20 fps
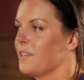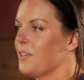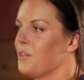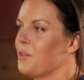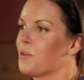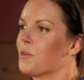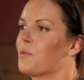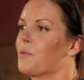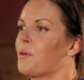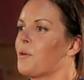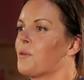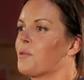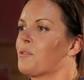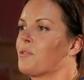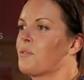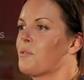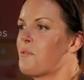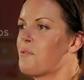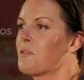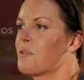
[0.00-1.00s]
your
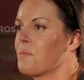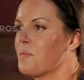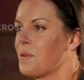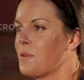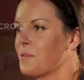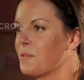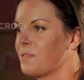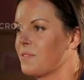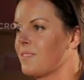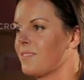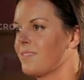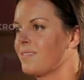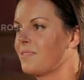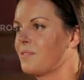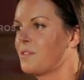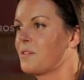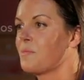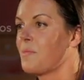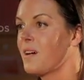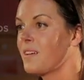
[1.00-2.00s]
growth hormone
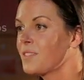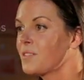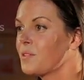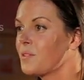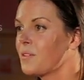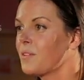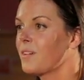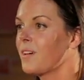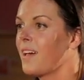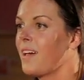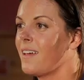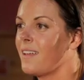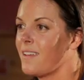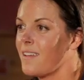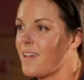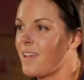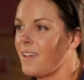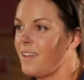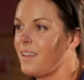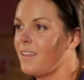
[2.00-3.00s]
for muscle at
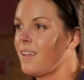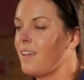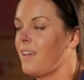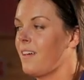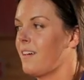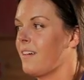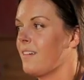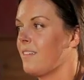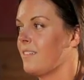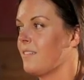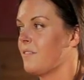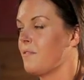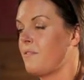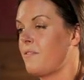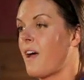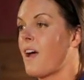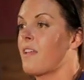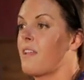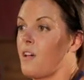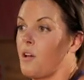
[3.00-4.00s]
night, and
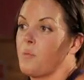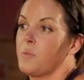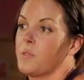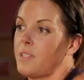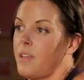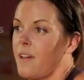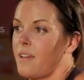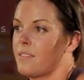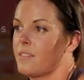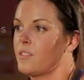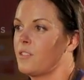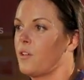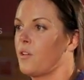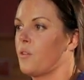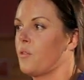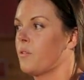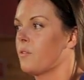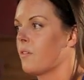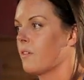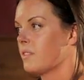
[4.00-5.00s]
fat helps that.
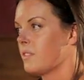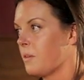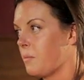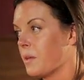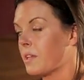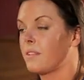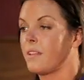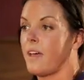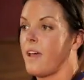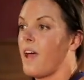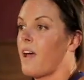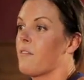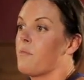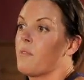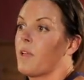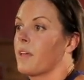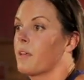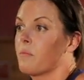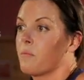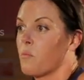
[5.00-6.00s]
So typically I have
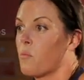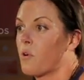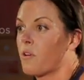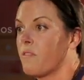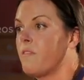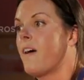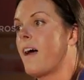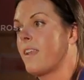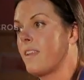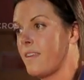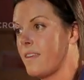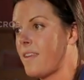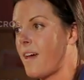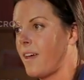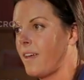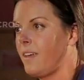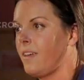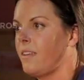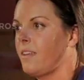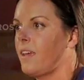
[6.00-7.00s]
like more fat at
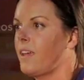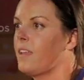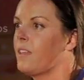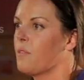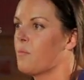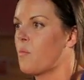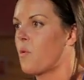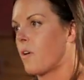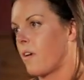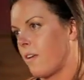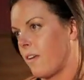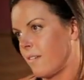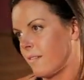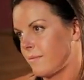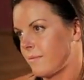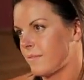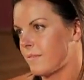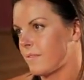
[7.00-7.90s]
night and in the morning.